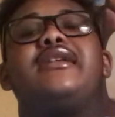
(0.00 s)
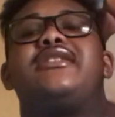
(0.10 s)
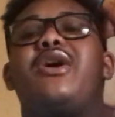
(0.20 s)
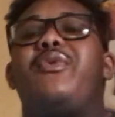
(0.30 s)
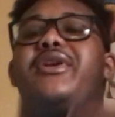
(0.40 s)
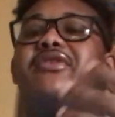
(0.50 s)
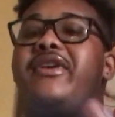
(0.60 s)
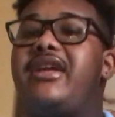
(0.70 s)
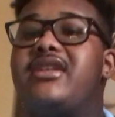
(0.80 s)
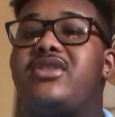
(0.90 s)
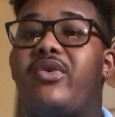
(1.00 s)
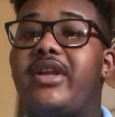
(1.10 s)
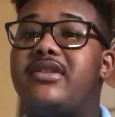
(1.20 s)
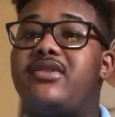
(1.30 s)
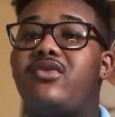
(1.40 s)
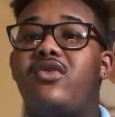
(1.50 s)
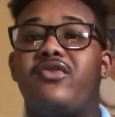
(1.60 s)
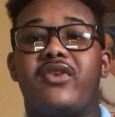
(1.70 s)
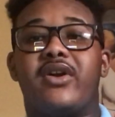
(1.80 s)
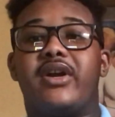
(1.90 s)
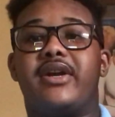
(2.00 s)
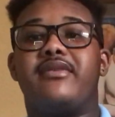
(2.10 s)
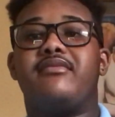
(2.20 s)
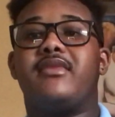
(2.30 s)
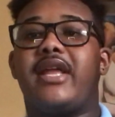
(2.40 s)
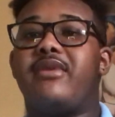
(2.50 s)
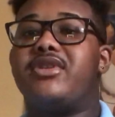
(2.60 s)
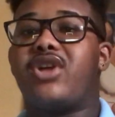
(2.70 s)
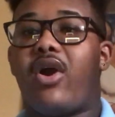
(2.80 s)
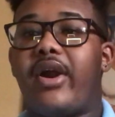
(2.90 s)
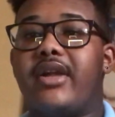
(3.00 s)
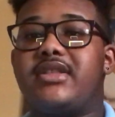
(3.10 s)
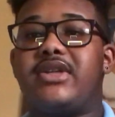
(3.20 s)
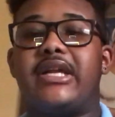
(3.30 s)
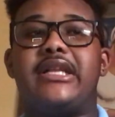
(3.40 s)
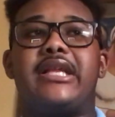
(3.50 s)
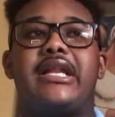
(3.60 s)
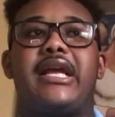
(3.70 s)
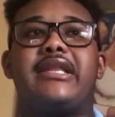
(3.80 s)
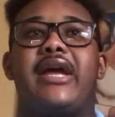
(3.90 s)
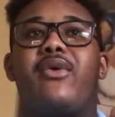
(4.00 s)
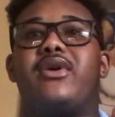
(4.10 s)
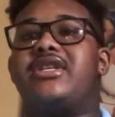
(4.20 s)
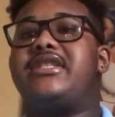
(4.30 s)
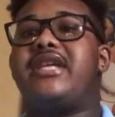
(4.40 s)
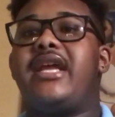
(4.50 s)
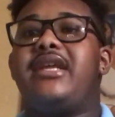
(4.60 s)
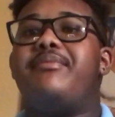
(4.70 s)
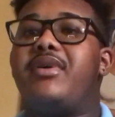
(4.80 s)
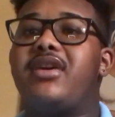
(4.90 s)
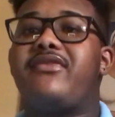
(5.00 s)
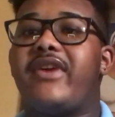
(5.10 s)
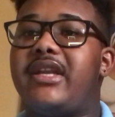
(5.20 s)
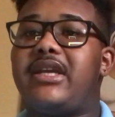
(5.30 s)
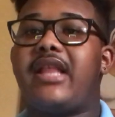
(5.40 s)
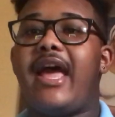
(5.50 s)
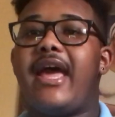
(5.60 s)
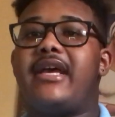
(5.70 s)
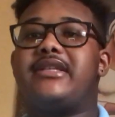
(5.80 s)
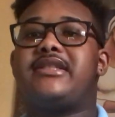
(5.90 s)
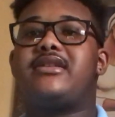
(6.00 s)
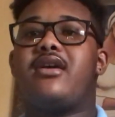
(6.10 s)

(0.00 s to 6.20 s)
So when you're reading a story in school for language arts or anything like that, or just any book for any class,